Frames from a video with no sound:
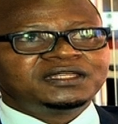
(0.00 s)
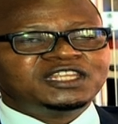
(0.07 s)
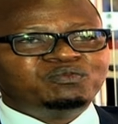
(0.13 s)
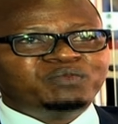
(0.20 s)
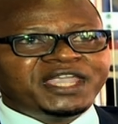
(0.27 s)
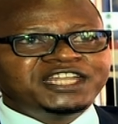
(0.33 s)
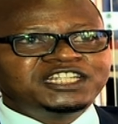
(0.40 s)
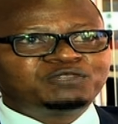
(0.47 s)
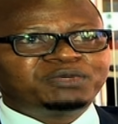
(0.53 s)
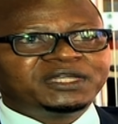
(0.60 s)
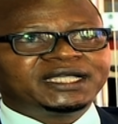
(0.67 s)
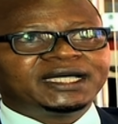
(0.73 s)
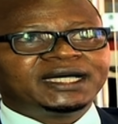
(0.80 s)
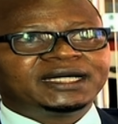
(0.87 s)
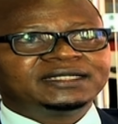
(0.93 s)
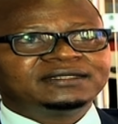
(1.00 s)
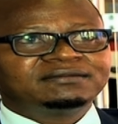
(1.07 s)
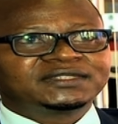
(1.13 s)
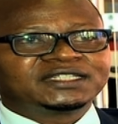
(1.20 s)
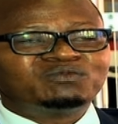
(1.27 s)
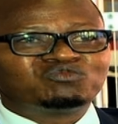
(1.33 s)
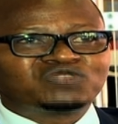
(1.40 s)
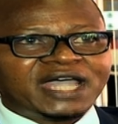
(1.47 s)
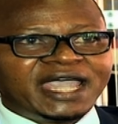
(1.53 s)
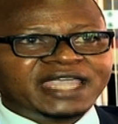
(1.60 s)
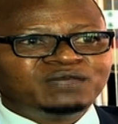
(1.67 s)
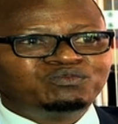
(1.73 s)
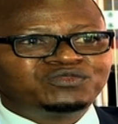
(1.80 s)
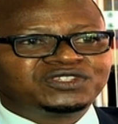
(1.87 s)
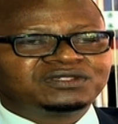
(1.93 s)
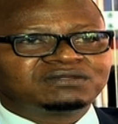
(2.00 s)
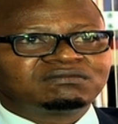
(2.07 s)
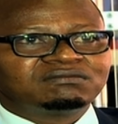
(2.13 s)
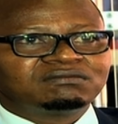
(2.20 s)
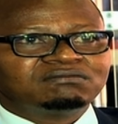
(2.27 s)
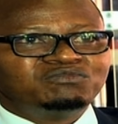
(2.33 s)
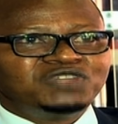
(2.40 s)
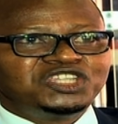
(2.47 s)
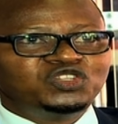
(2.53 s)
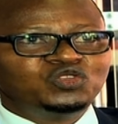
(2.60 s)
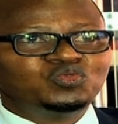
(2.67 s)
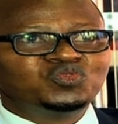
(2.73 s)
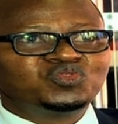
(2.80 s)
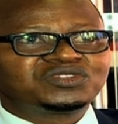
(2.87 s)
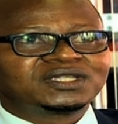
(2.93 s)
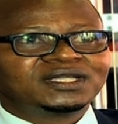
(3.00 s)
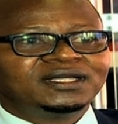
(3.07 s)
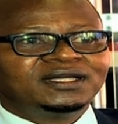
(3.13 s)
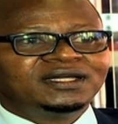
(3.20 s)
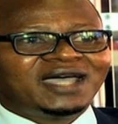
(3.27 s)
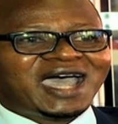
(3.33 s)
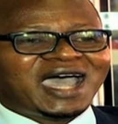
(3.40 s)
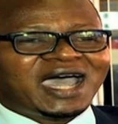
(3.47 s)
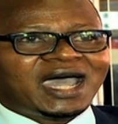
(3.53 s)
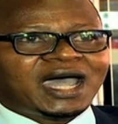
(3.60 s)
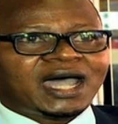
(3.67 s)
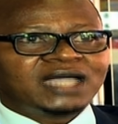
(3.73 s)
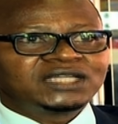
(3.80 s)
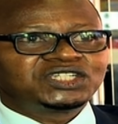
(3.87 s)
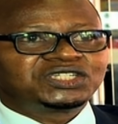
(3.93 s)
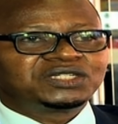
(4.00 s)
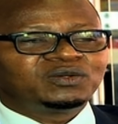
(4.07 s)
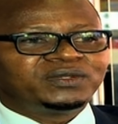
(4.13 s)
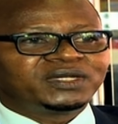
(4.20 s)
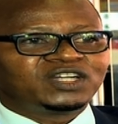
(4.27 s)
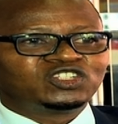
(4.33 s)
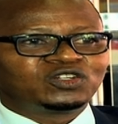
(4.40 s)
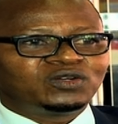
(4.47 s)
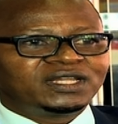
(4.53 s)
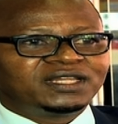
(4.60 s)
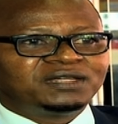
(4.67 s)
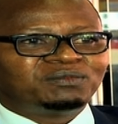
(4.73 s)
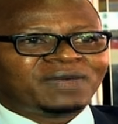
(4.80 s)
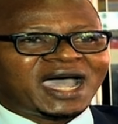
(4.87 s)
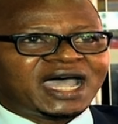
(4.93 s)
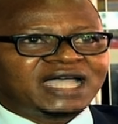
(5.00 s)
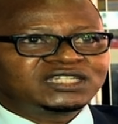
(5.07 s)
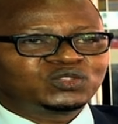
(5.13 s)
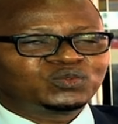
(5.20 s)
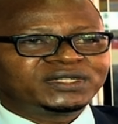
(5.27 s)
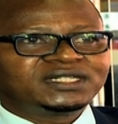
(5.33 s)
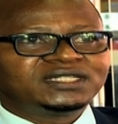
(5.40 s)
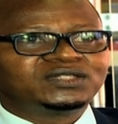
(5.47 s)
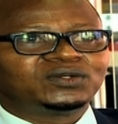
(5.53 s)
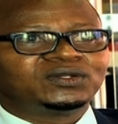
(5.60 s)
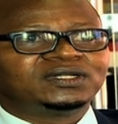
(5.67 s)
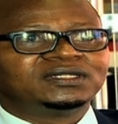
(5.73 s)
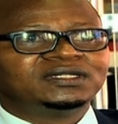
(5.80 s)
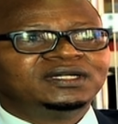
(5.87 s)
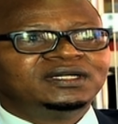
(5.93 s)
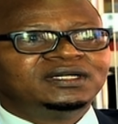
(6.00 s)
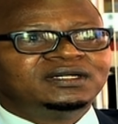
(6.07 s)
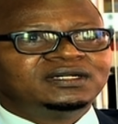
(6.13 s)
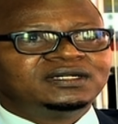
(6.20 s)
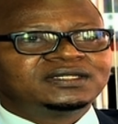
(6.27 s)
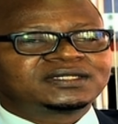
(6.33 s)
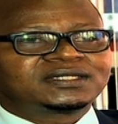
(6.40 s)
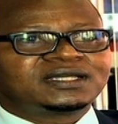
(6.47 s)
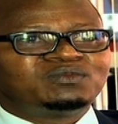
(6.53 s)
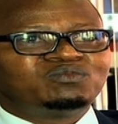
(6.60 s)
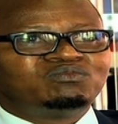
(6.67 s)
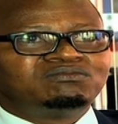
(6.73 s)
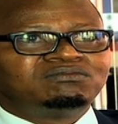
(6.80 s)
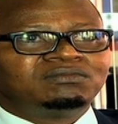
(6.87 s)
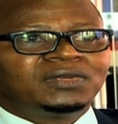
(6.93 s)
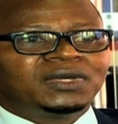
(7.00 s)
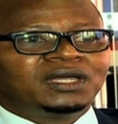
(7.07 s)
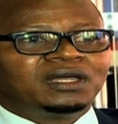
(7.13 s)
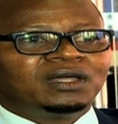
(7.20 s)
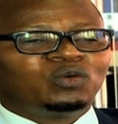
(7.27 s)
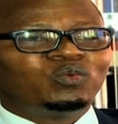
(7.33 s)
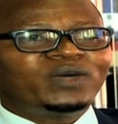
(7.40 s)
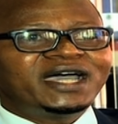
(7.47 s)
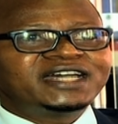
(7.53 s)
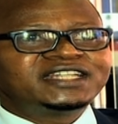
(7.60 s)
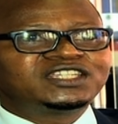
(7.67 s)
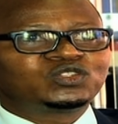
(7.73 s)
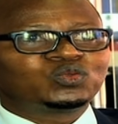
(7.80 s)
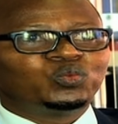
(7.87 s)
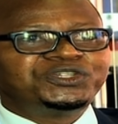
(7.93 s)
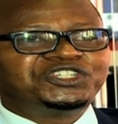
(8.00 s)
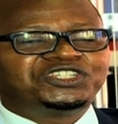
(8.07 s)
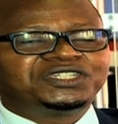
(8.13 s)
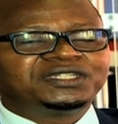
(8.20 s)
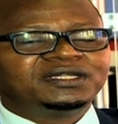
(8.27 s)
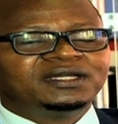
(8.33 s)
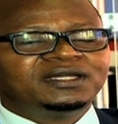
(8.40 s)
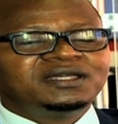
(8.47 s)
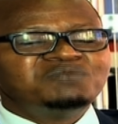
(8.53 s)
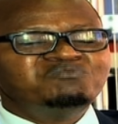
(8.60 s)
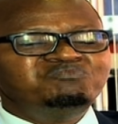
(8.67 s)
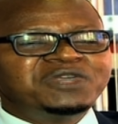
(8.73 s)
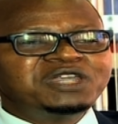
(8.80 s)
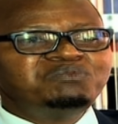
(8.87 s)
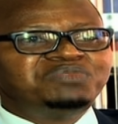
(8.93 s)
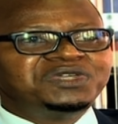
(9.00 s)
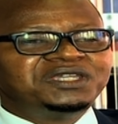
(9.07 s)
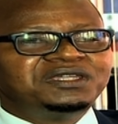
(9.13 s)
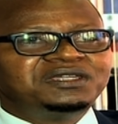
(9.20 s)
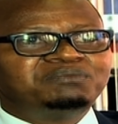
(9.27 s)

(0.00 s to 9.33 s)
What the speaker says: Main speaker sometimes may use harsh, we can call them harsh words or some words which may be